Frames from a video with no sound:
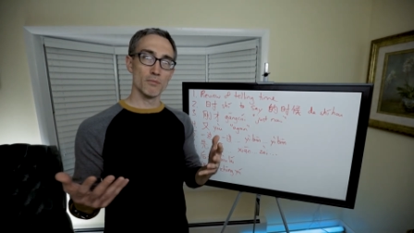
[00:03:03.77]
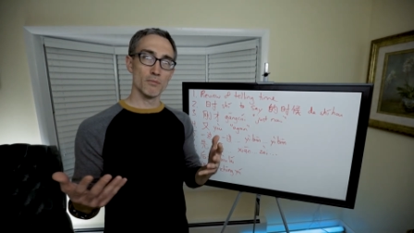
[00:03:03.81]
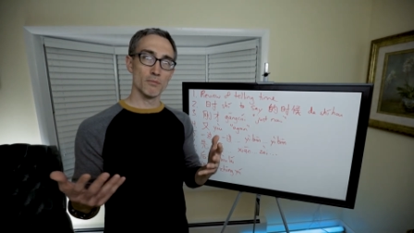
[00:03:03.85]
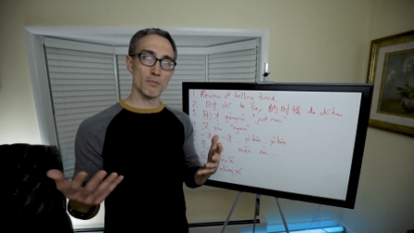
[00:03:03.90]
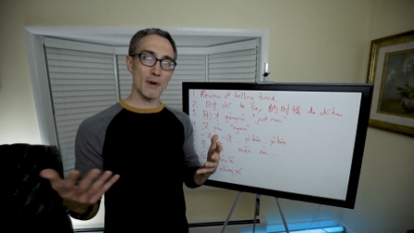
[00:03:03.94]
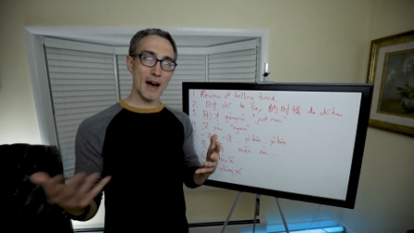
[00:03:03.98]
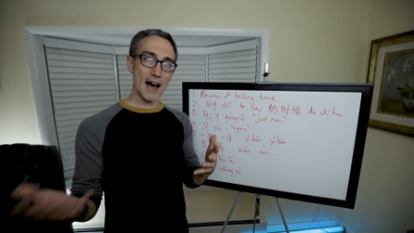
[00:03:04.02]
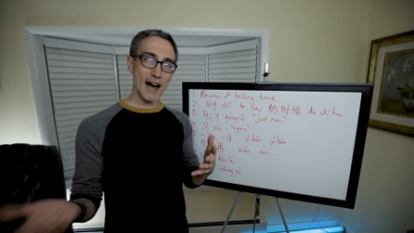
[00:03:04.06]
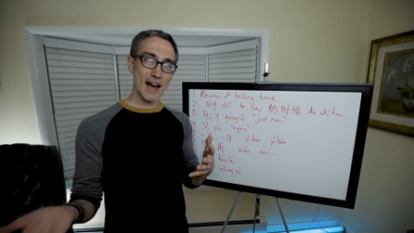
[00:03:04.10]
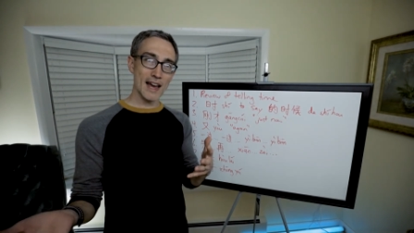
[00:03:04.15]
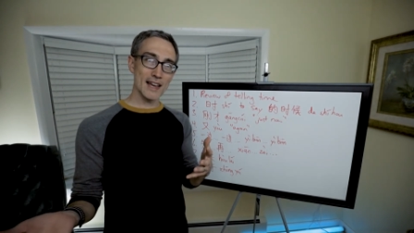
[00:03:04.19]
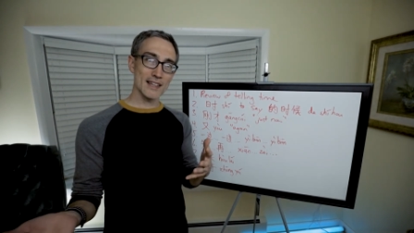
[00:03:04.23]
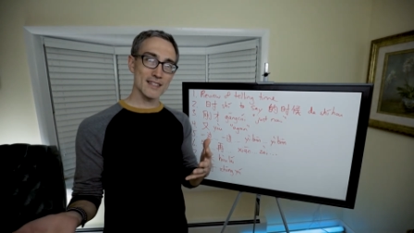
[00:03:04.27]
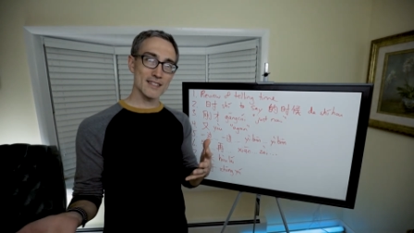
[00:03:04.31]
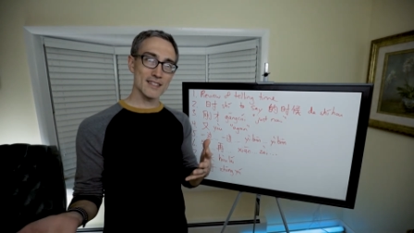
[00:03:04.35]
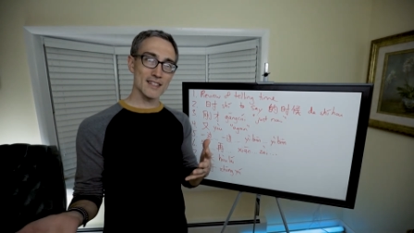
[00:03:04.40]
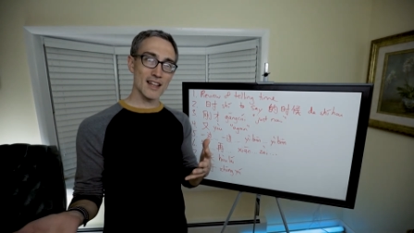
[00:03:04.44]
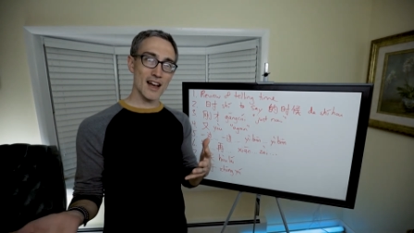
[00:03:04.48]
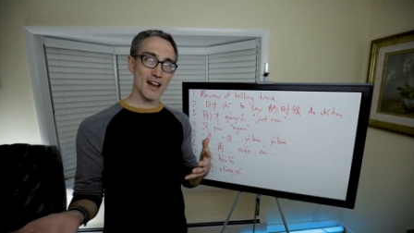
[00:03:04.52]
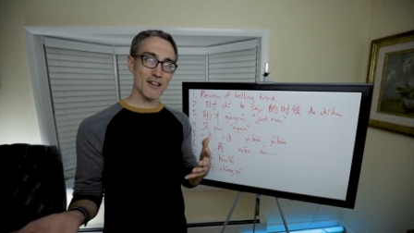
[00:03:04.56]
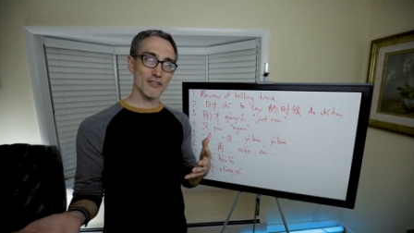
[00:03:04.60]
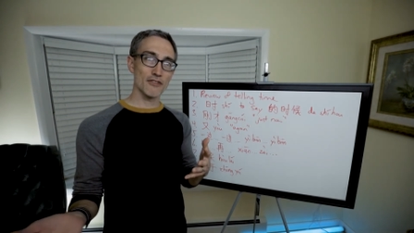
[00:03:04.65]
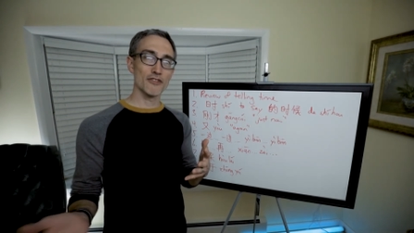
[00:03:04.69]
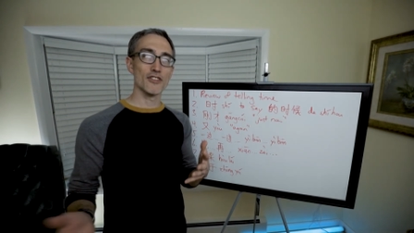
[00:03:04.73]
buy
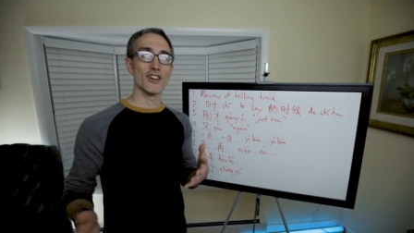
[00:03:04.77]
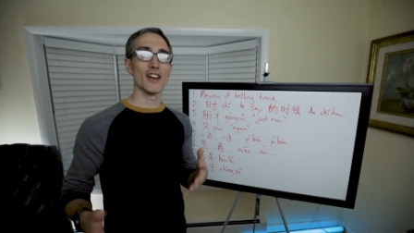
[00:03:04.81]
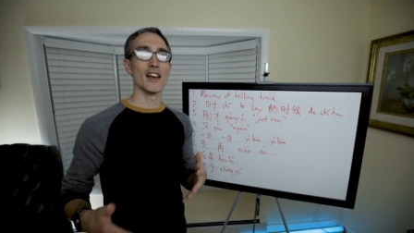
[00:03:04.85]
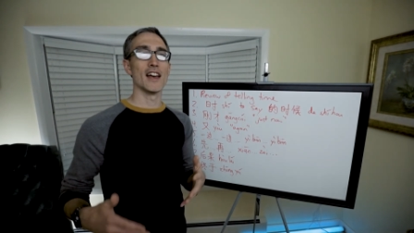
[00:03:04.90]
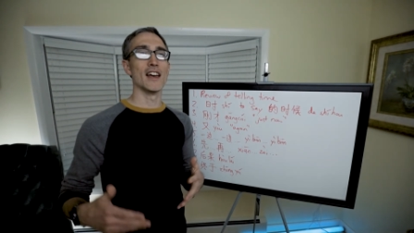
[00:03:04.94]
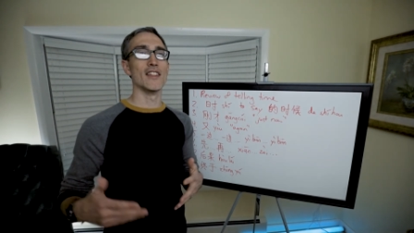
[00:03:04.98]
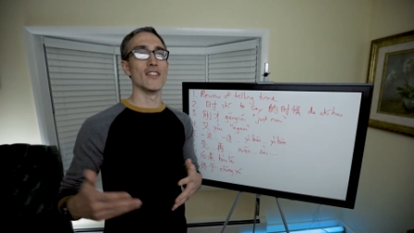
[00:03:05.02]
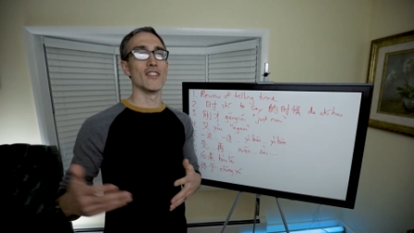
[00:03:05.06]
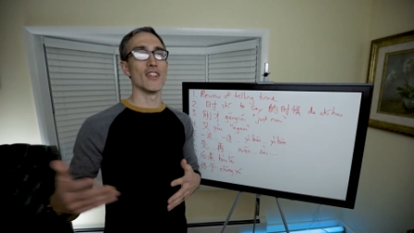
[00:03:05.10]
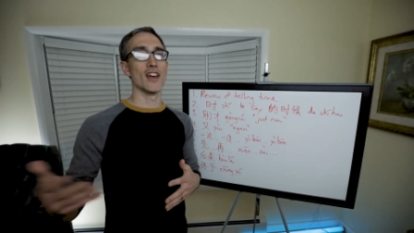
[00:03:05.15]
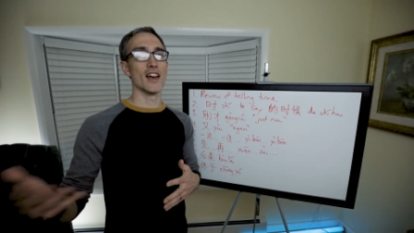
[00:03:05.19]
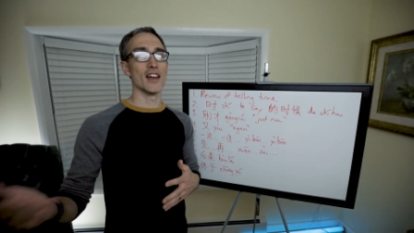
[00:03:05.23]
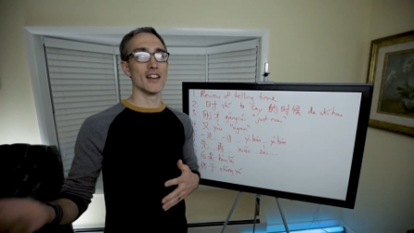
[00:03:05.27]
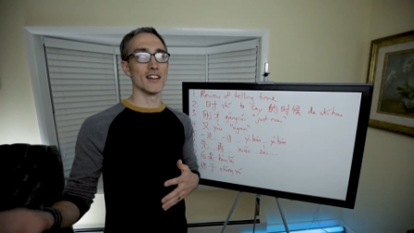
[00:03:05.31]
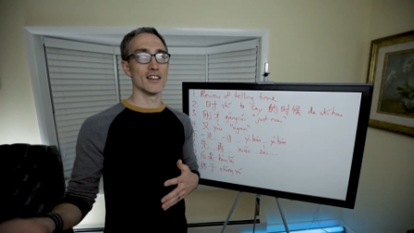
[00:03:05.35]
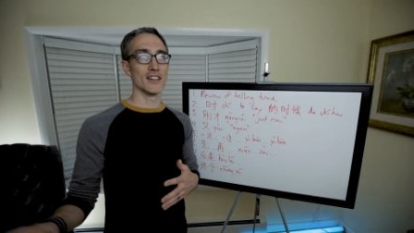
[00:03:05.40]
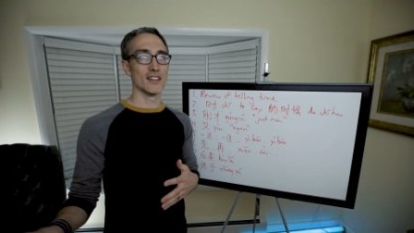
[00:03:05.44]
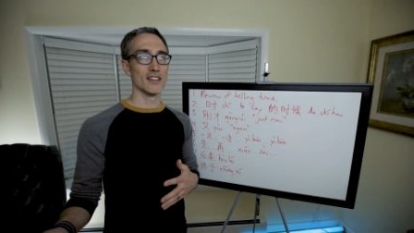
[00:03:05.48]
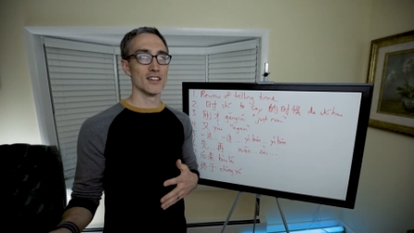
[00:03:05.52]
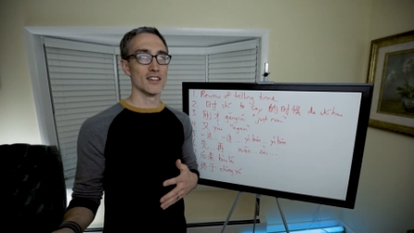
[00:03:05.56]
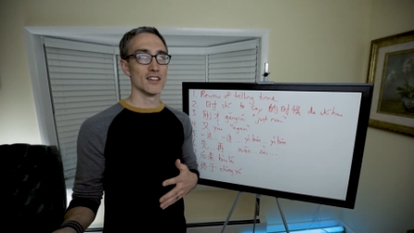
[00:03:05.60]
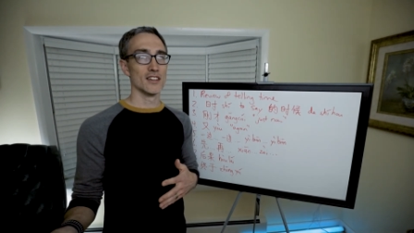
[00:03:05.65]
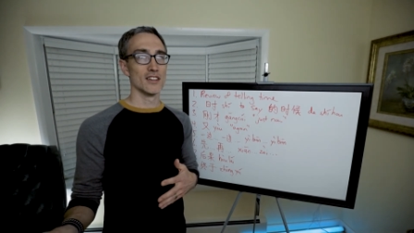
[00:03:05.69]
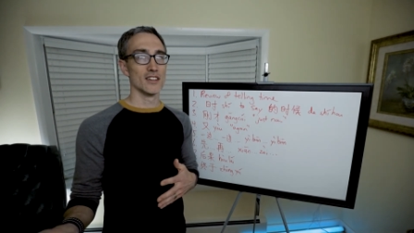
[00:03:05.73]
stuff and
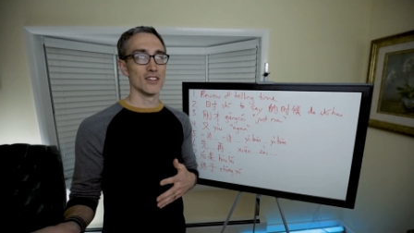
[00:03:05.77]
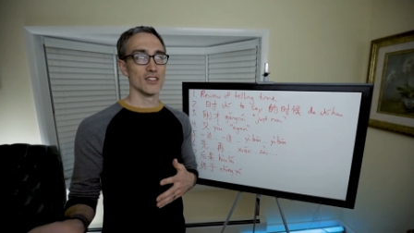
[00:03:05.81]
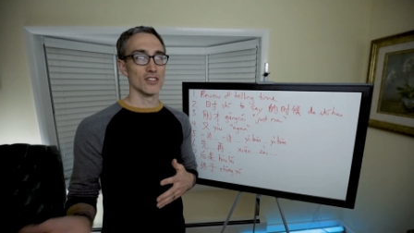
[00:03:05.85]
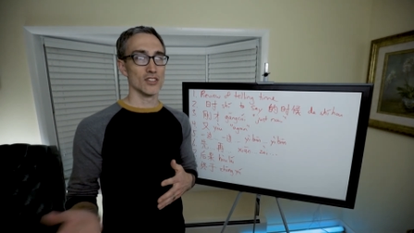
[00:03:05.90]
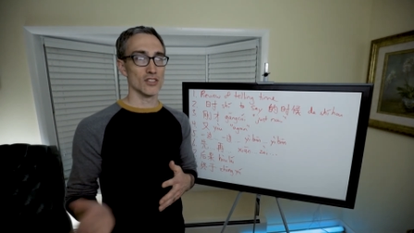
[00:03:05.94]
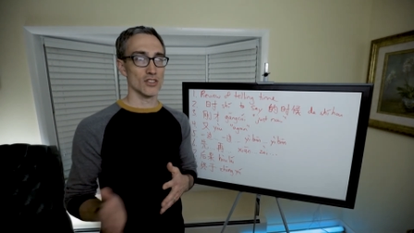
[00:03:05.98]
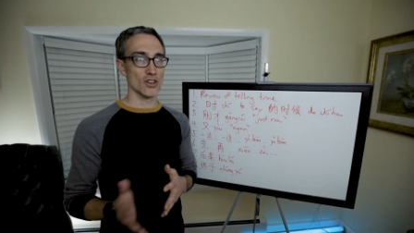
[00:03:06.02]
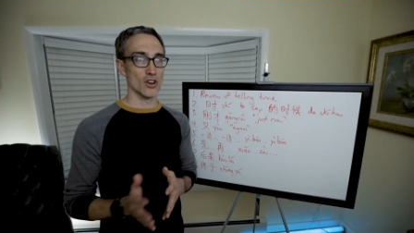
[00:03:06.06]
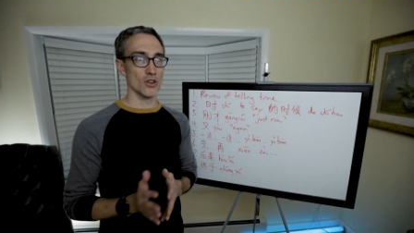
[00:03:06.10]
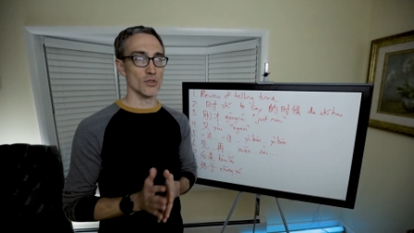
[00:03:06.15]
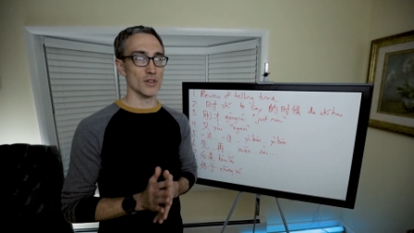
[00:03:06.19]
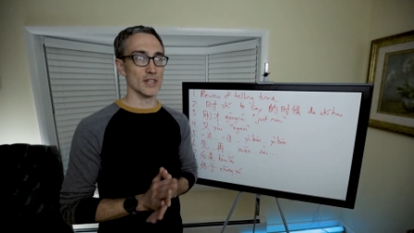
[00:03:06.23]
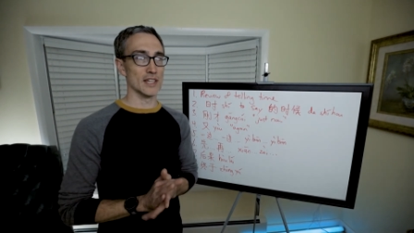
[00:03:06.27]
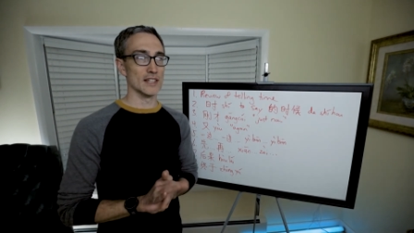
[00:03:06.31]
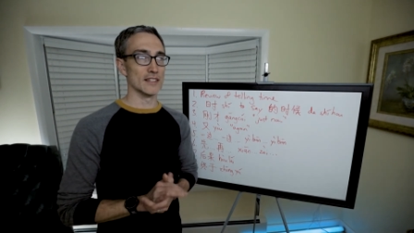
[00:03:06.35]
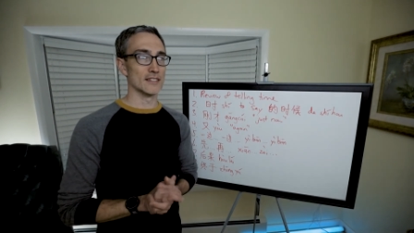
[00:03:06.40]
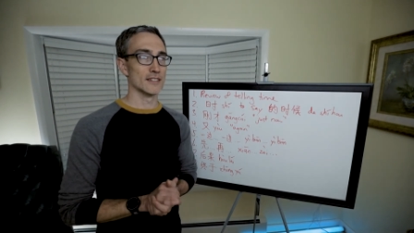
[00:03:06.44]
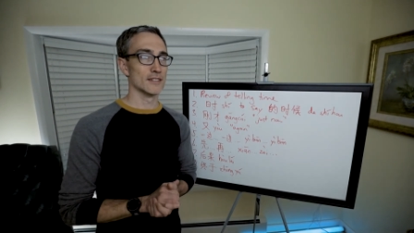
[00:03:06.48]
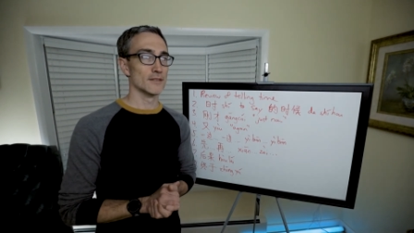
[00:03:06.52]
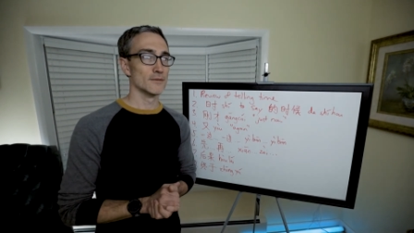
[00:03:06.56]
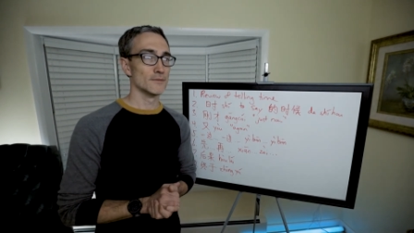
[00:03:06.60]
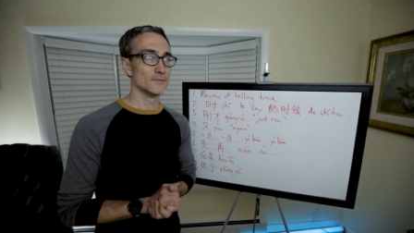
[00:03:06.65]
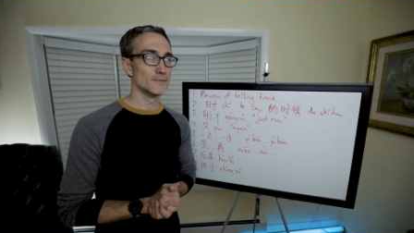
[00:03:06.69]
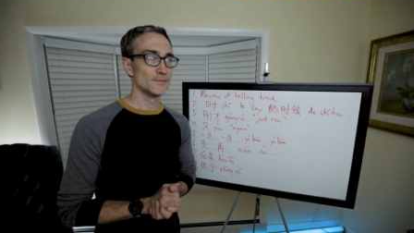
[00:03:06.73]
then go
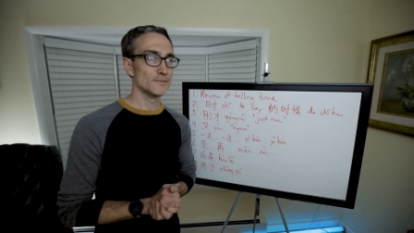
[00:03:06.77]
eat.